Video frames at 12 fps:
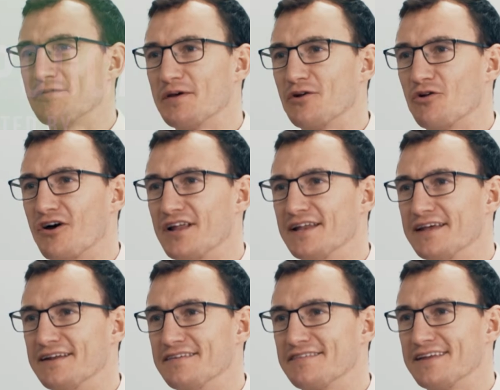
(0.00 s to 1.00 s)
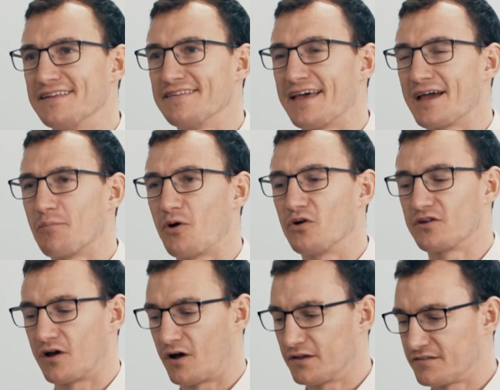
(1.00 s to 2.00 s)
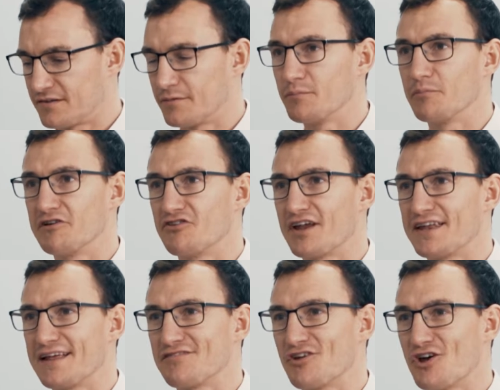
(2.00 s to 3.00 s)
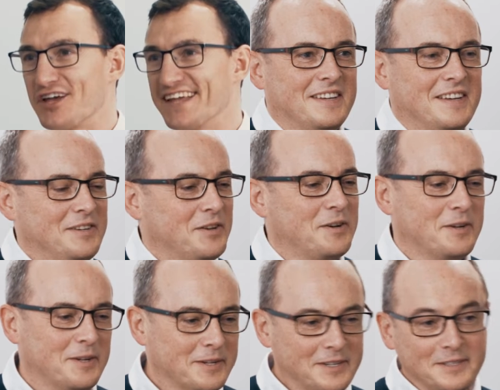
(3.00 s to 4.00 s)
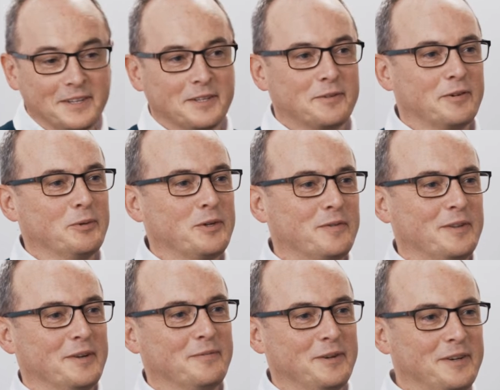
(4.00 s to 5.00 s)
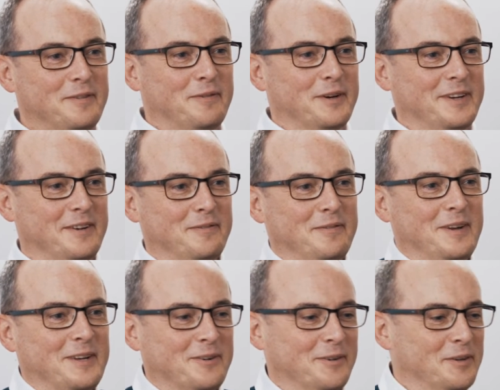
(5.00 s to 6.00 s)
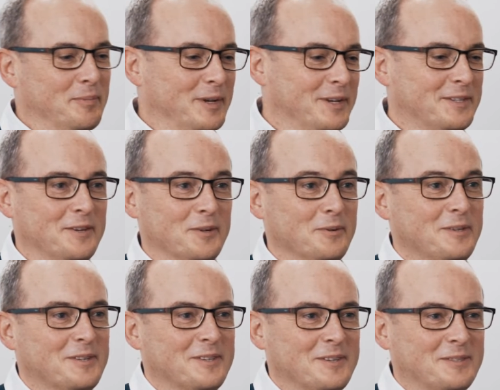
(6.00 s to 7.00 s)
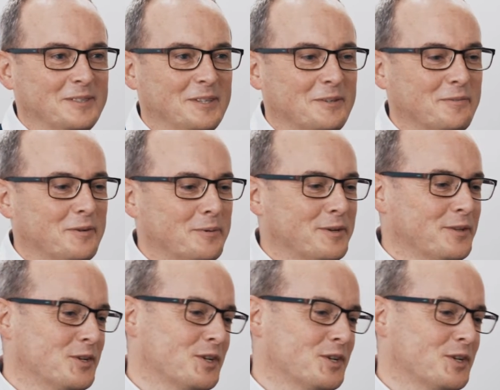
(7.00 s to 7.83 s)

to being on our Leaders in Tech podcast. Appreciate that, sir. Yeah, not at all, Neil. Thanks very much for the invite. Very flattering to be asked to do it. So looking forward to the